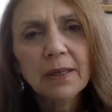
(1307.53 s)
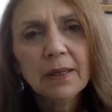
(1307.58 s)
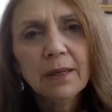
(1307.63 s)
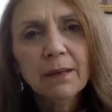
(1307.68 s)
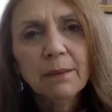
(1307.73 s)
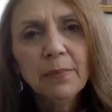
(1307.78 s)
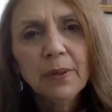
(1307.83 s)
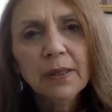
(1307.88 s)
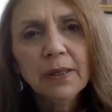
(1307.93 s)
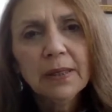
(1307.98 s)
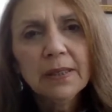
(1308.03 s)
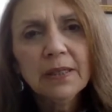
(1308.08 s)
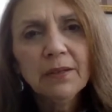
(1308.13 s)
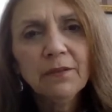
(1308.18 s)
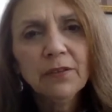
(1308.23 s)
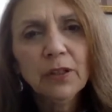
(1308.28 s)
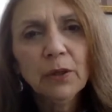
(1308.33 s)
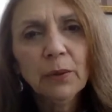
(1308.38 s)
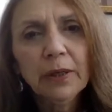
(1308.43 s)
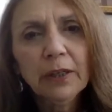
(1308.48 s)
because
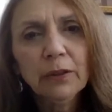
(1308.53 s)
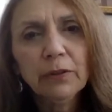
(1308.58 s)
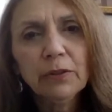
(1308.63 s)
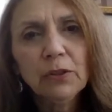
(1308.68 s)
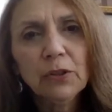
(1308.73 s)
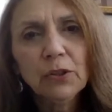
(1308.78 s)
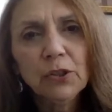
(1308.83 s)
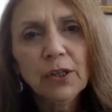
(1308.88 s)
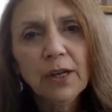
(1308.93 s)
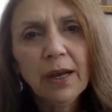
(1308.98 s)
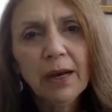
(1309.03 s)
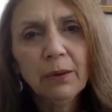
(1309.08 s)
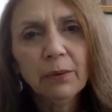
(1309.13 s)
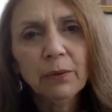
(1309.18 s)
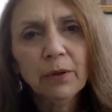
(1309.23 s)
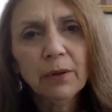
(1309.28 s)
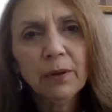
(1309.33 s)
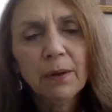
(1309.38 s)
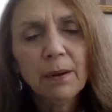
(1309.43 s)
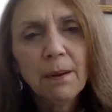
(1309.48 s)
even though I couldn't
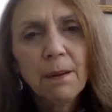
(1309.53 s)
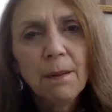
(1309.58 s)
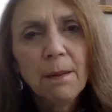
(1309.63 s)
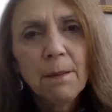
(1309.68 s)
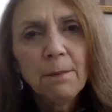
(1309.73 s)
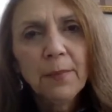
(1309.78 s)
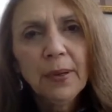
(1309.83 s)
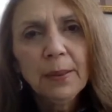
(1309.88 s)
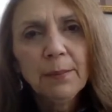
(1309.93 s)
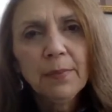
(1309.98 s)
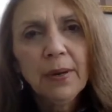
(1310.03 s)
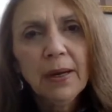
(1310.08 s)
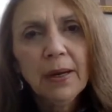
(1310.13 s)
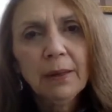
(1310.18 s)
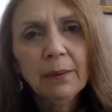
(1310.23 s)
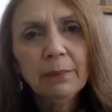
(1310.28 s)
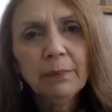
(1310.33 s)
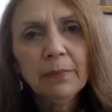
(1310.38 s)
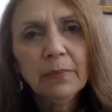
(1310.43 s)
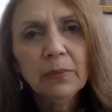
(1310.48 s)
shower, my
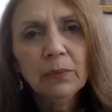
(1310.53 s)
mom